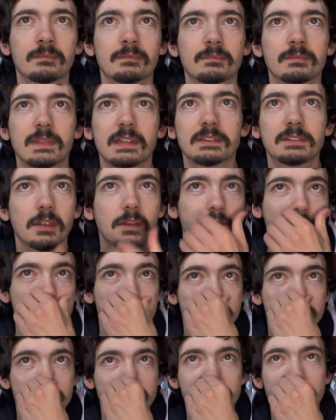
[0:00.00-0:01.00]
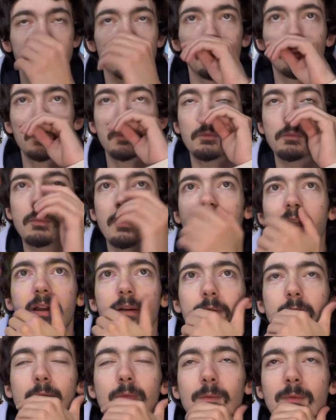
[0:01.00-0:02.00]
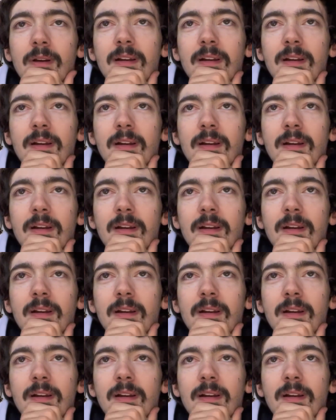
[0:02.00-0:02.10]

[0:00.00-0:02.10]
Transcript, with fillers: They're dancing so well.